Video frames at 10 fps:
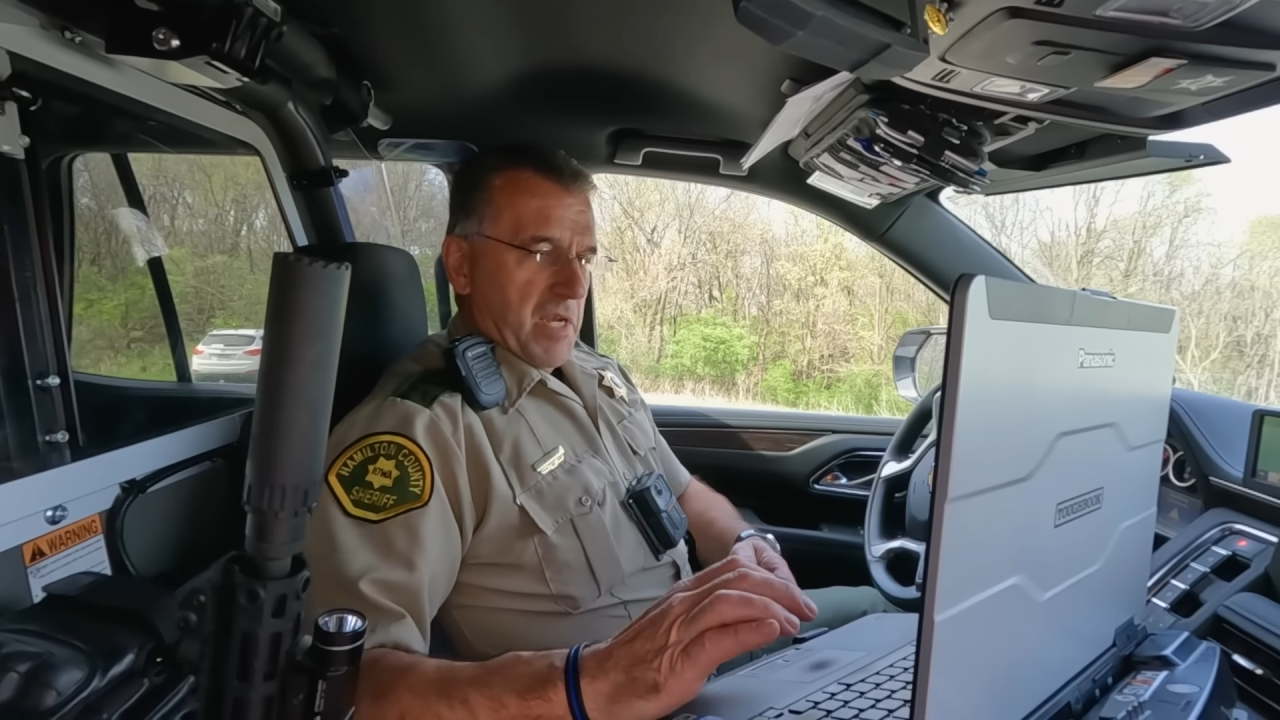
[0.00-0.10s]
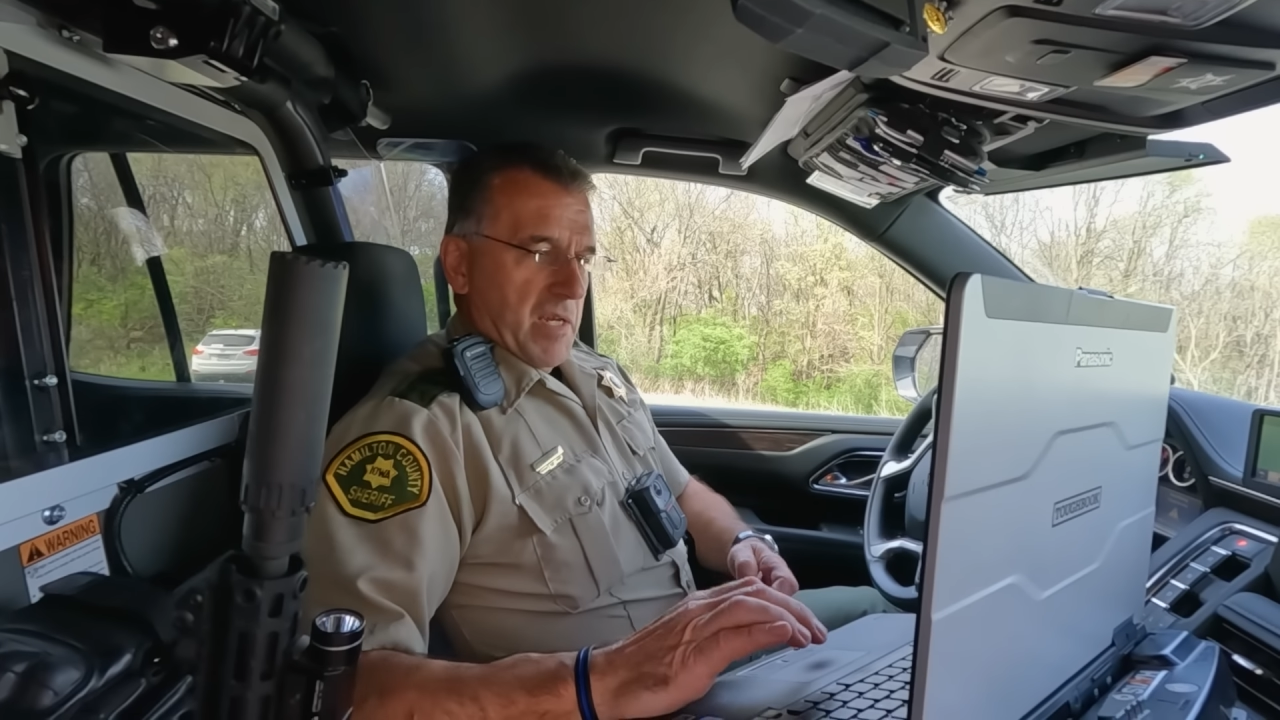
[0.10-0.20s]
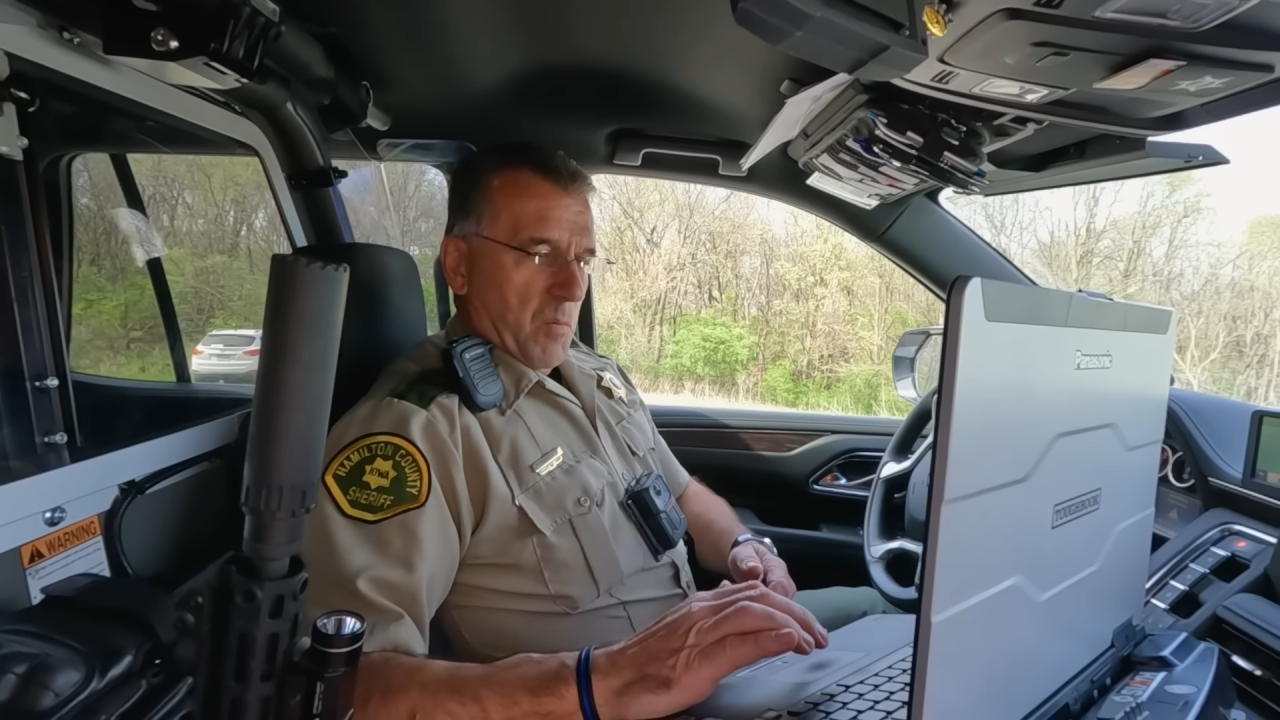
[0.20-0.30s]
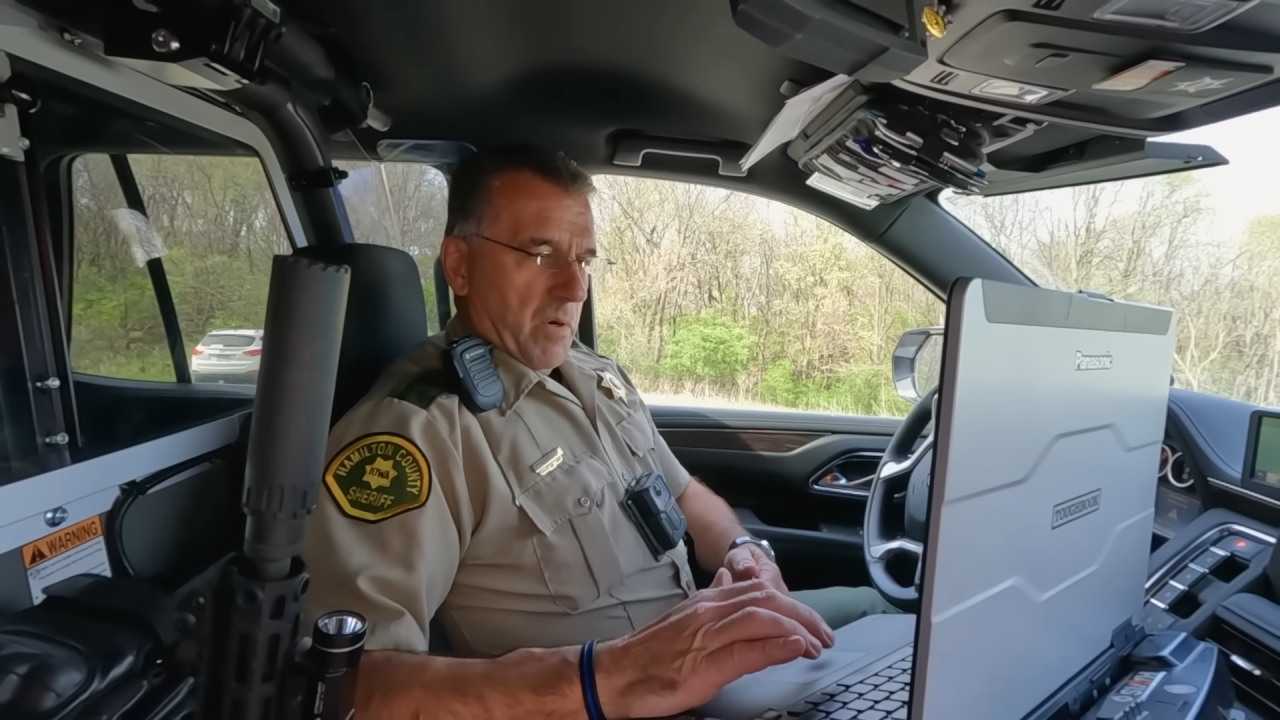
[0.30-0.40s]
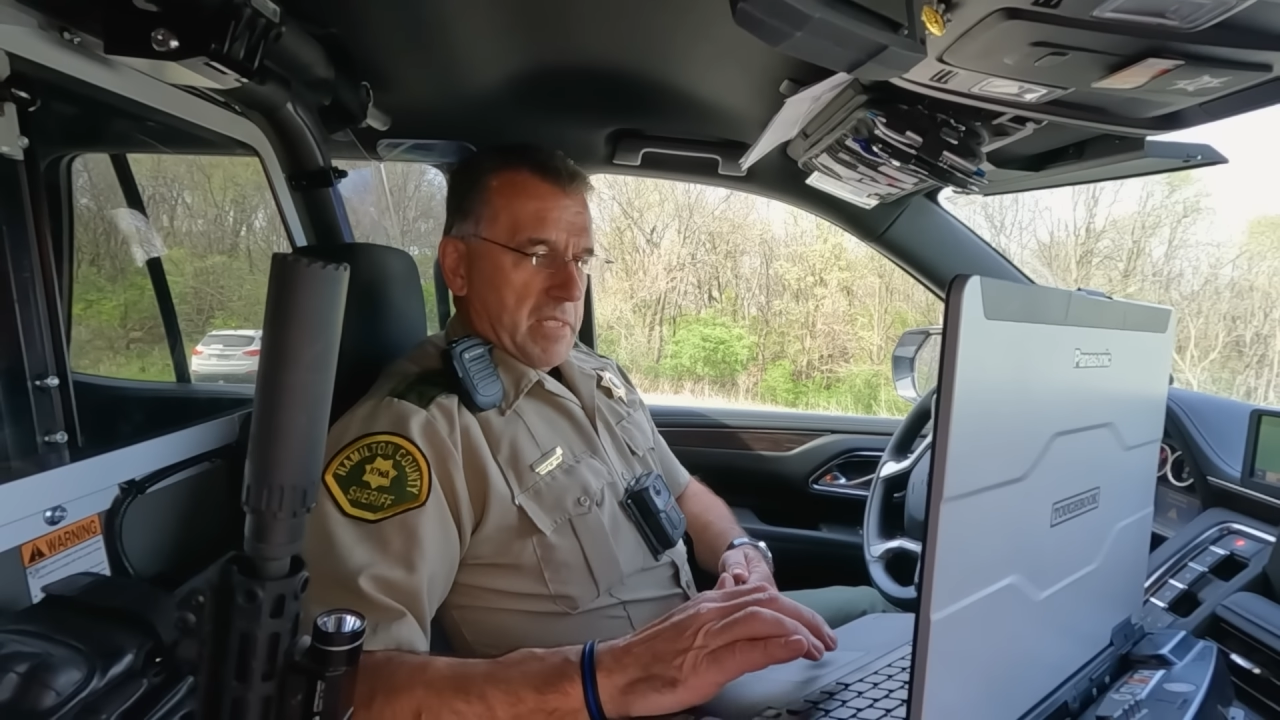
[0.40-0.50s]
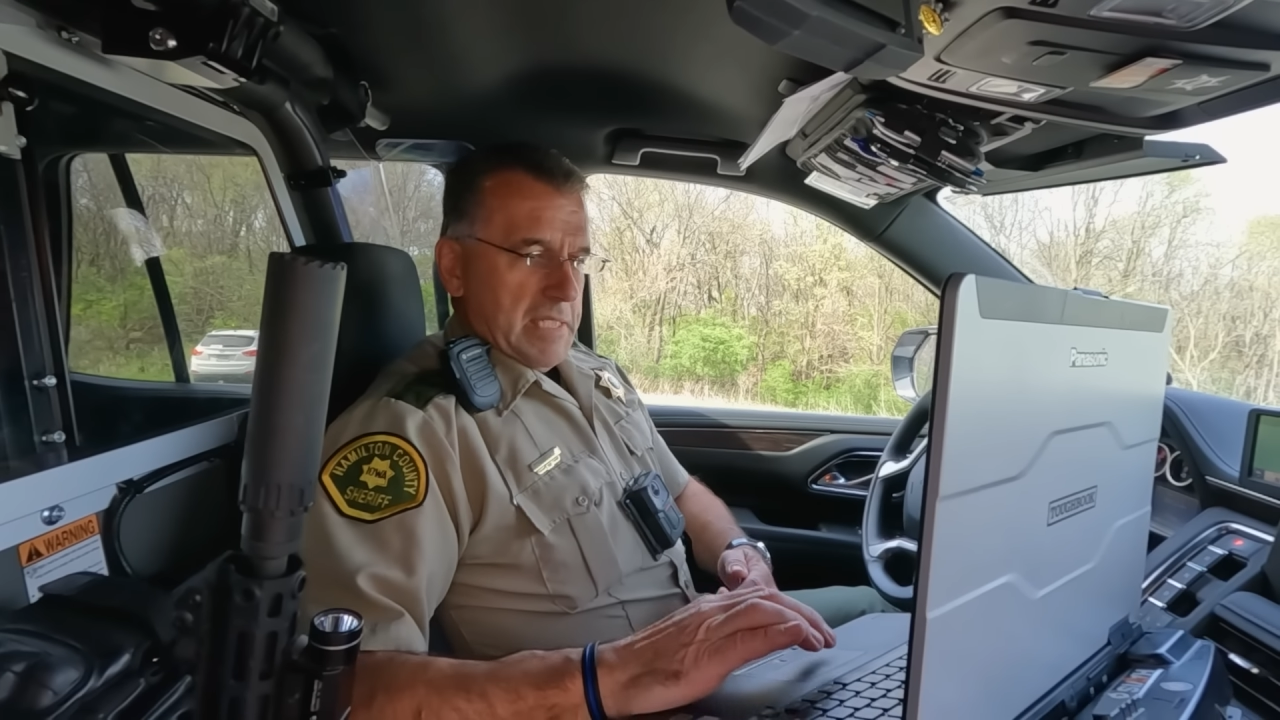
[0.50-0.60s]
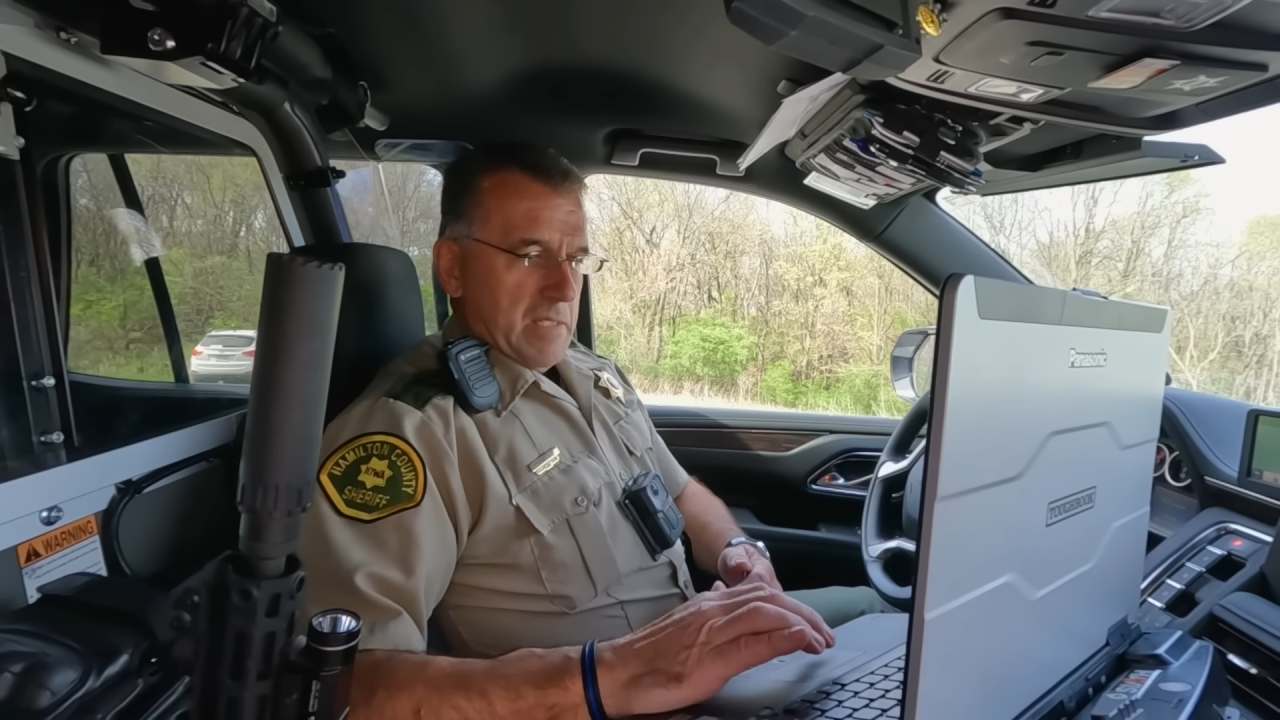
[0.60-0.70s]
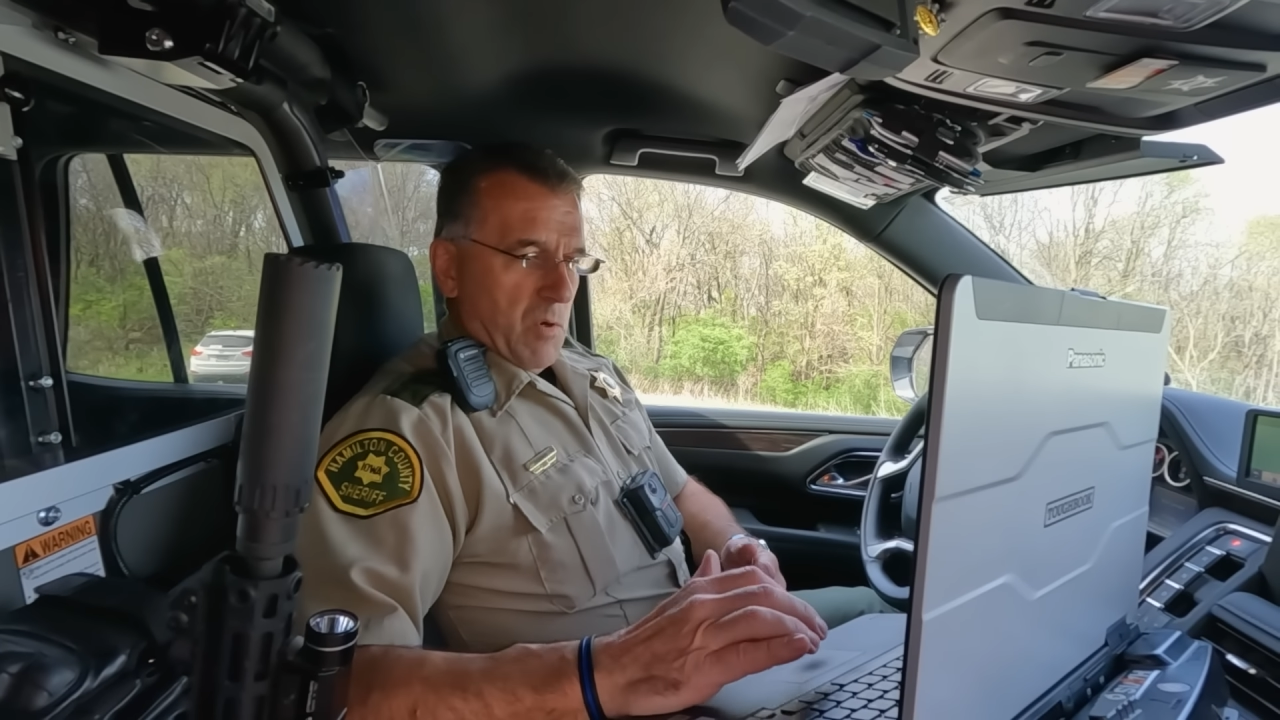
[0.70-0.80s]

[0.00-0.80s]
getting a warning.